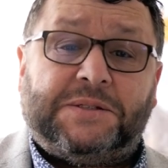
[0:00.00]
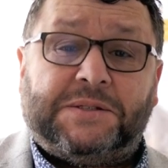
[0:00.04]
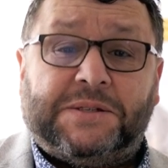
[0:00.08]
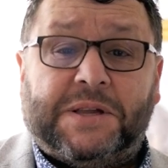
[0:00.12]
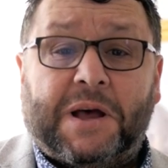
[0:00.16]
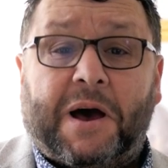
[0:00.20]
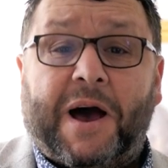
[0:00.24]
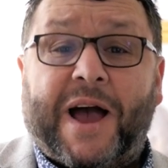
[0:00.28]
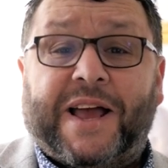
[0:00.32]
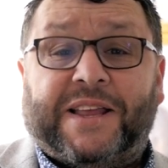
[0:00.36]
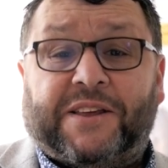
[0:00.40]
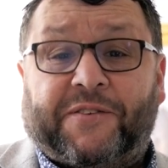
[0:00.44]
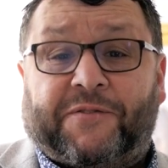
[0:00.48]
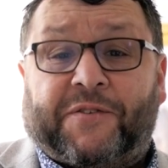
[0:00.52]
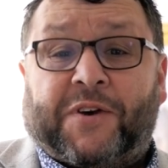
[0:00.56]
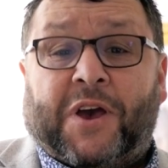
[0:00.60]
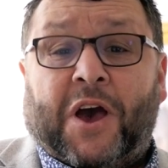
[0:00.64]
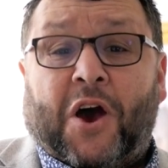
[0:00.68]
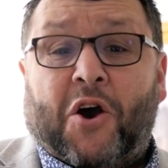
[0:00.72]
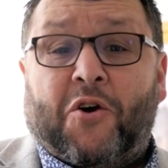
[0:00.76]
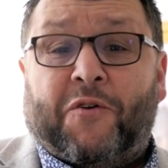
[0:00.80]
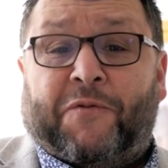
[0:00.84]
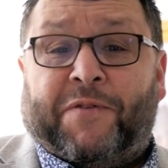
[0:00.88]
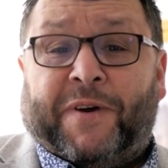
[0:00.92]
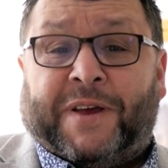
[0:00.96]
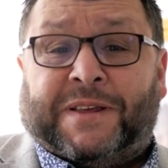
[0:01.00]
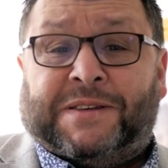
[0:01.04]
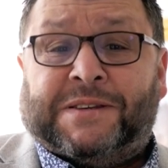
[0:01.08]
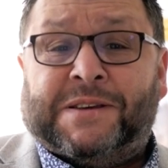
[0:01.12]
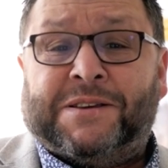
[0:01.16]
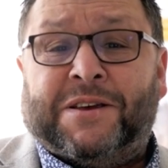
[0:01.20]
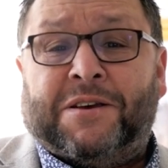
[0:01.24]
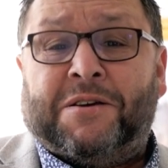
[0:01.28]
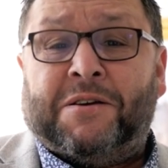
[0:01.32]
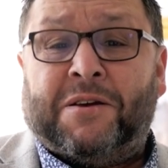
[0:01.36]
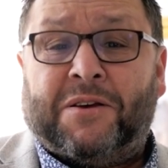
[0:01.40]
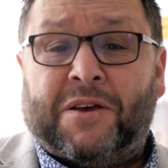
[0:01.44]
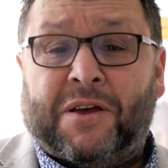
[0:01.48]
died of COVID
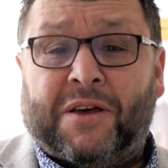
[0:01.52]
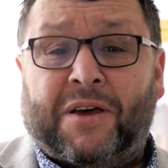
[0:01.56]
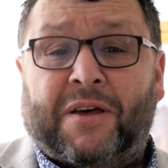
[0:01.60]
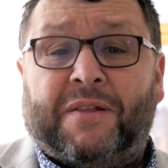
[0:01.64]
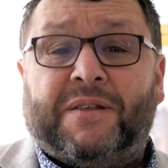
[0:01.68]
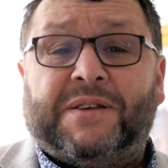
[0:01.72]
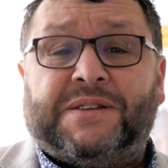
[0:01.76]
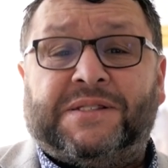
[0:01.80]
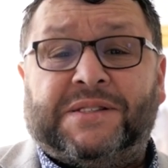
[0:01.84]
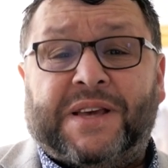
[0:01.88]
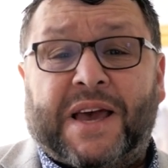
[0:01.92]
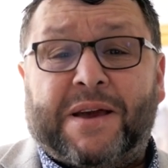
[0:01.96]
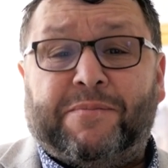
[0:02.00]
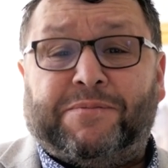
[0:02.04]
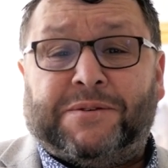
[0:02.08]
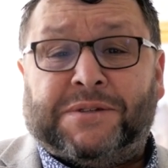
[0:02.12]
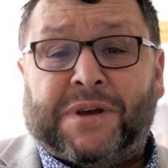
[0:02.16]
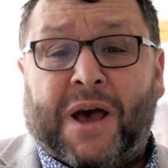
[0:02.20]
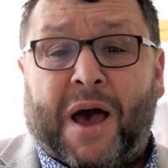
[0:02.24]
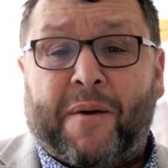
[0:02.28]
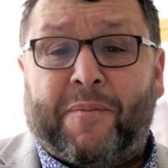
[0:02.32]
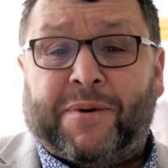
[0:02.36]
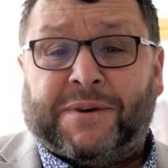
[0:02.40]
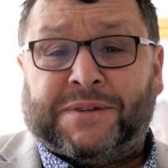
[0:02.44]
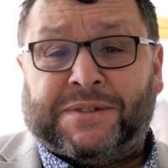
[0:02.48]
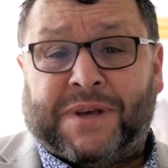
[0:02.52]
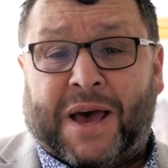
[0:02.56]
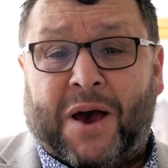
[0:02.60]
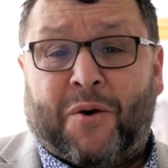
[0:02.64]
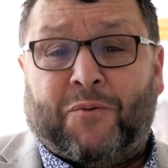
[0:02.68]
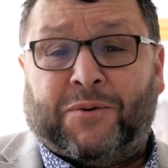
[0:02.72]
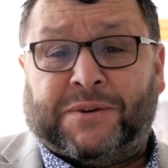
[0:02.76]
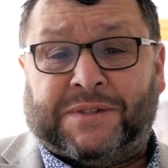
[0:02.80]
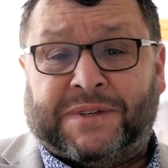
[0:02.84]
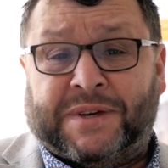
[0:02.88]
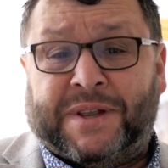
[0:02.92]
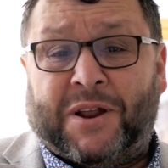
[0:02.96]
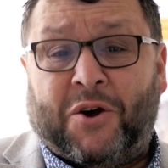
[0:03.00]
at the same time as I
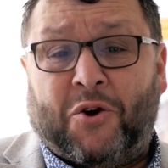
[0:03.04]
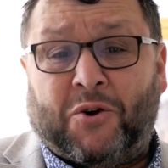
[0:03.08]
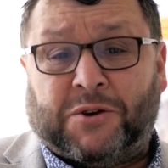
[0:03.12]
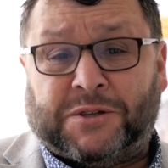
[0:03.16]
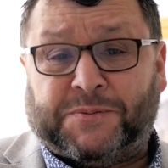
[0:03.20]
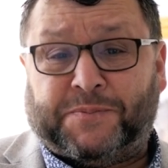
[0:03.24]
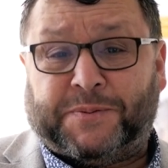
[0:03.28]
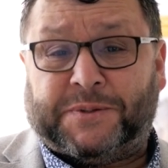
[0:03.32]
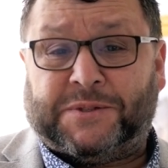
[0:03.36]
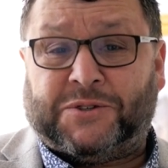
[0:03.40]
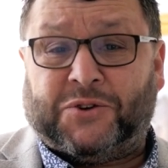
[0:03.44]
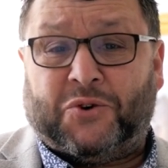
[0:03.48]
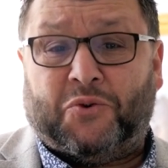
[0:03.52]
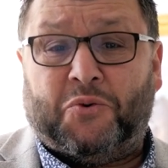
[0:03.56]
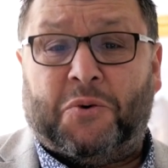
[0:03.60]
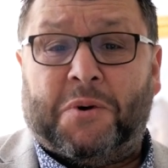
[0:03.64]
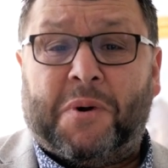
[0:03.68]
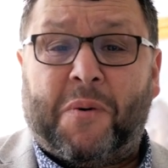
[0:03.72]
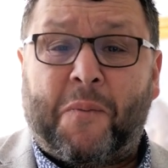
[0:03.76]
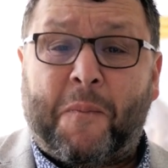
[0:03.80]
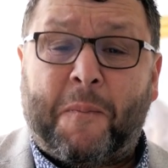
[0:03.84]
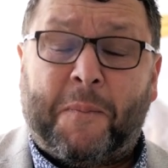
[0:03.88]
was in hospital.